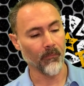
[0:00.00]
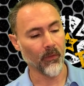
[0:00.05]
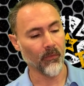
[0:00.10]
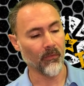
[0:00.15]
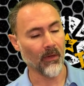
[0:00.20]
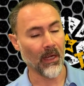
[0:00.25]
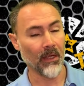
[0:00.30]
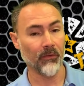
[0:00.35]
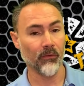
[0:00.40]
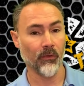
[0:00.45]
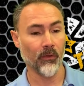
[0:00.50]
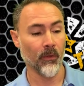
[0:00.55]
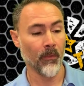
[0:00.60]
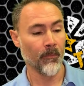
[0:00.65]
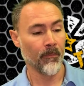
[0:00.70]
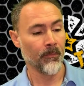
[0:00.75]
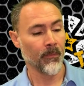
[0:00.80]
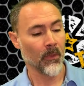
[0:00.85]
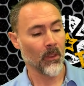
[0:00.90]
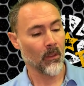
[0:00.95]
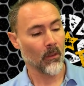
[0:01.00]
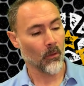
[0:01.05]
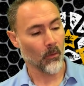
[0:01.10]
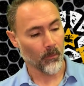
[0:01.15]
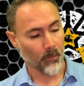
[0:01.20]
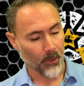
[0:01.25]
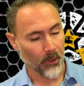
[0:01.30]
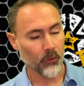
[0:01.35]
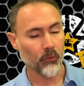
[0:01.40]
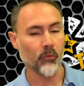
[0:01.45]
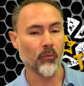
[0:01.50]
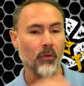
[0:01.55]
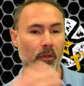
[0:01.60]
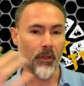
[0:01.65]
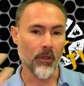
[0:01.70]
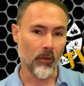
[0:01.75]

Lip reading: visor compared to the